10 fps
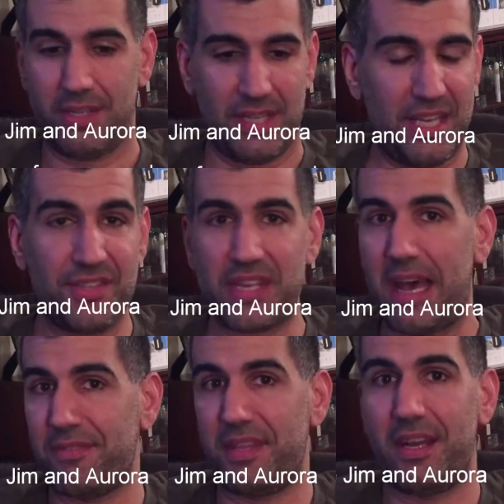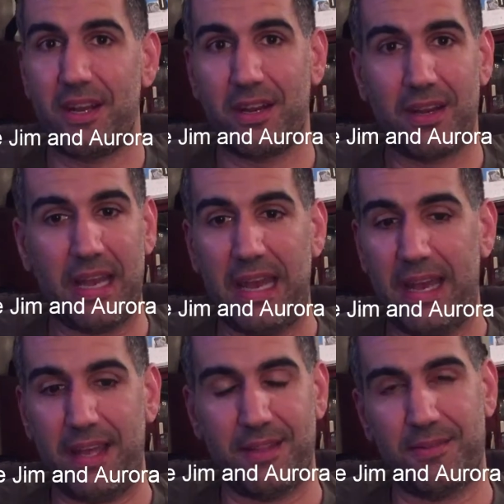He's out
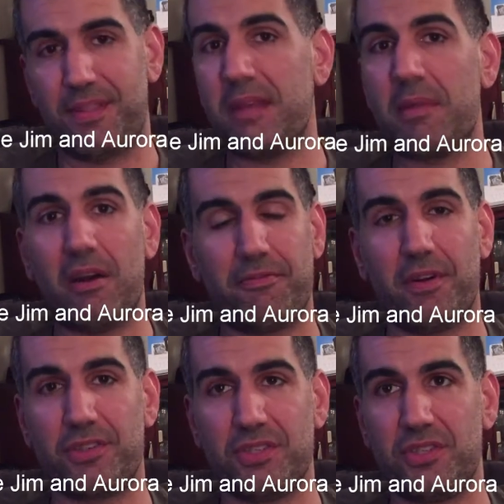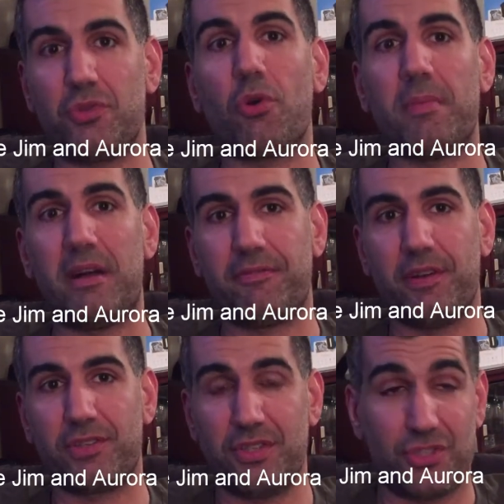there, the thing malfunctions, the door
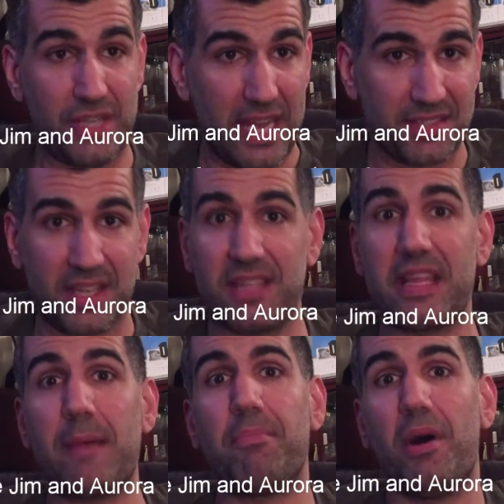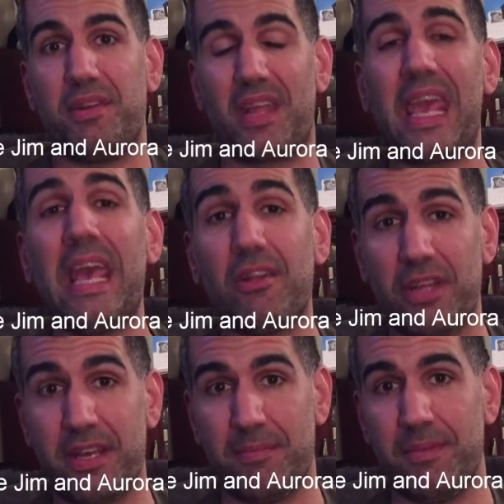malfunctions, she has to hit that button and kill
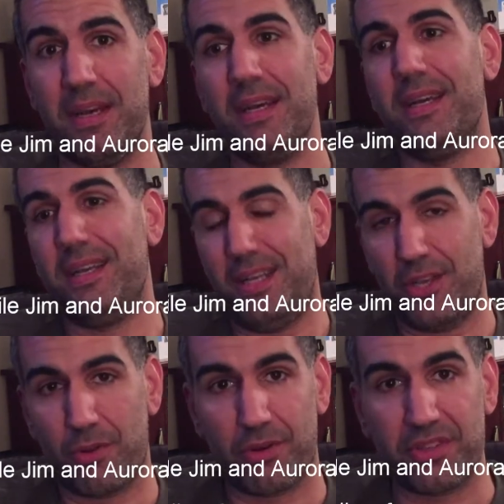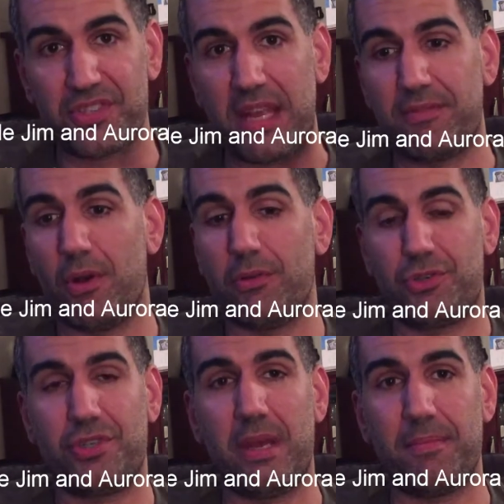him in order to save the whole
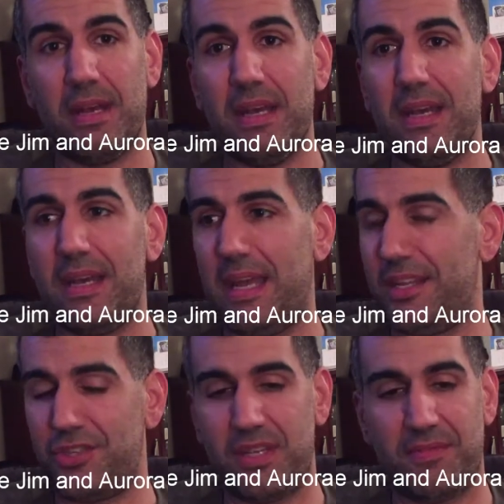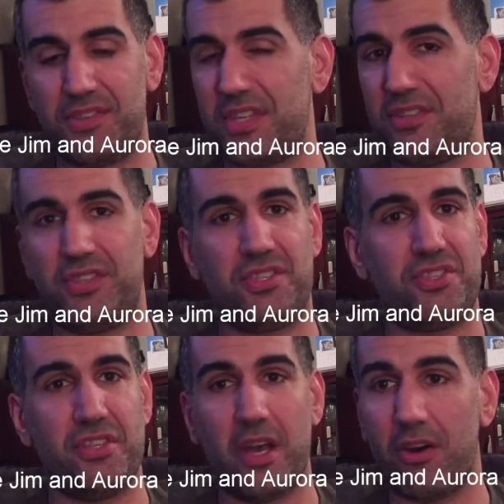ship. And she even says, she
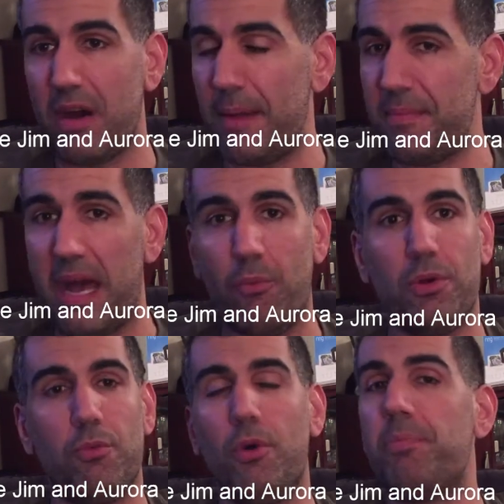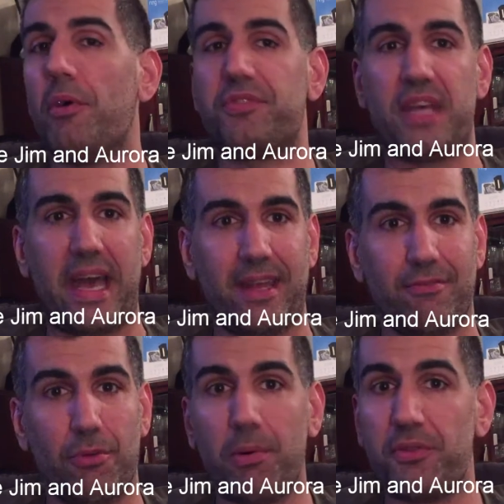says, no, I'm not, we'll both die.
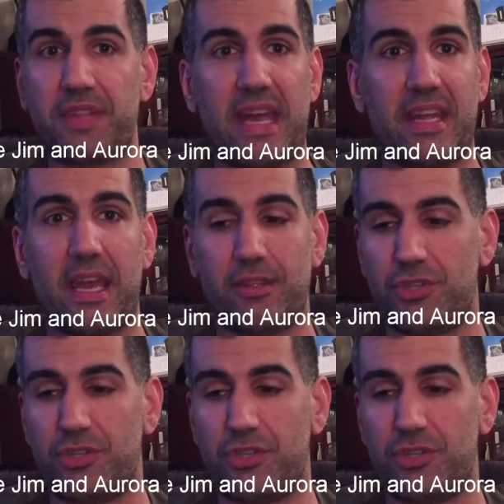We'll both die together.